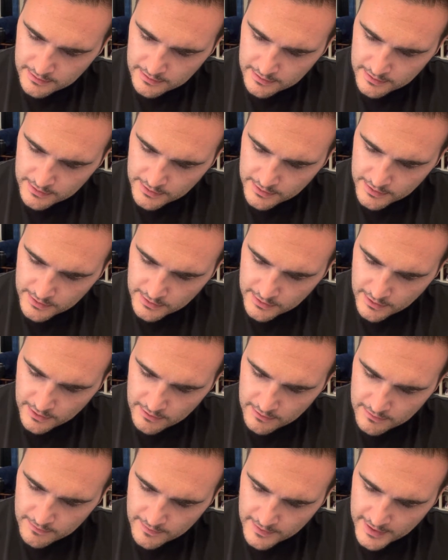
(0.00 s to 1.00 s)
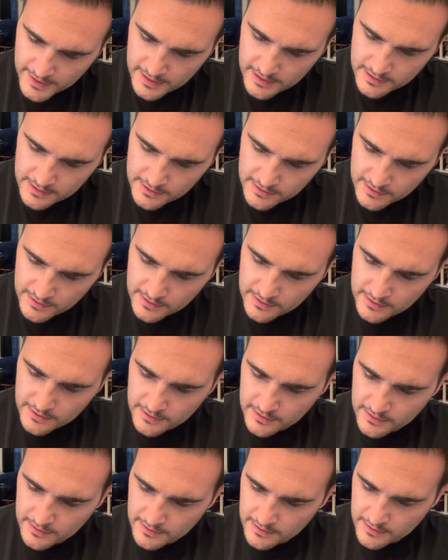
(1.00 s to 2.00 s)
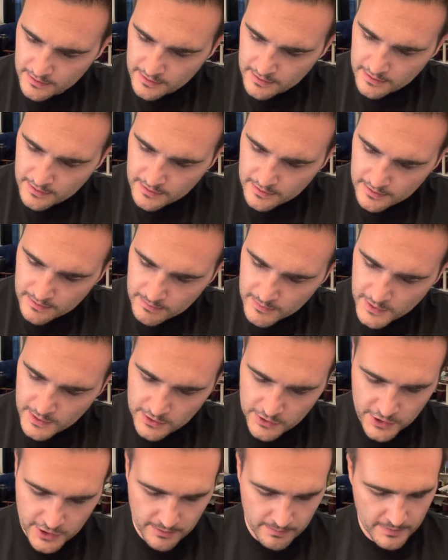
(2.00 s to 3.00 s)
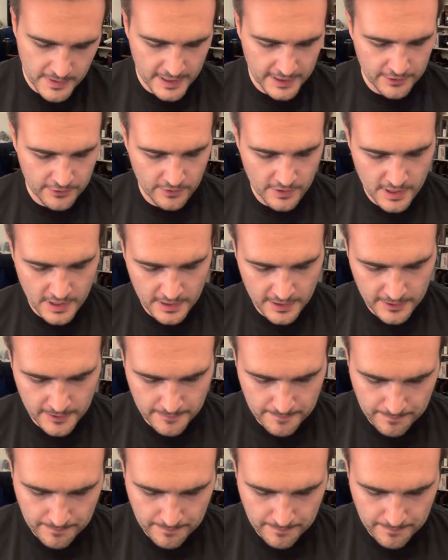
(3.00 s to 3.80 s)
sulfate being shipped by truck.